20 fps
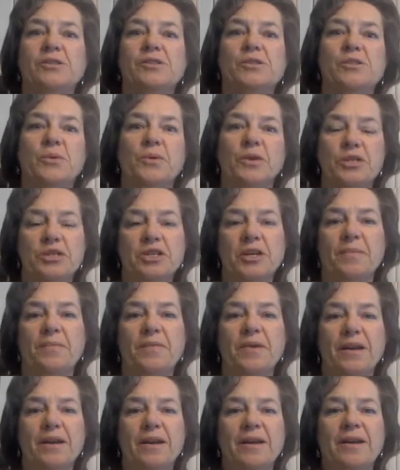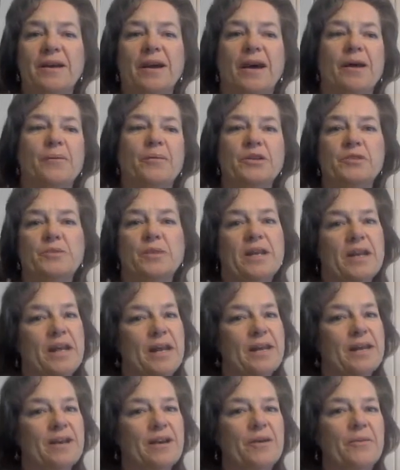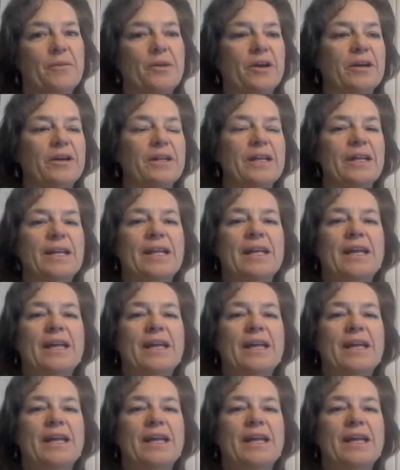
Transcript: stewardship, which we need in our world.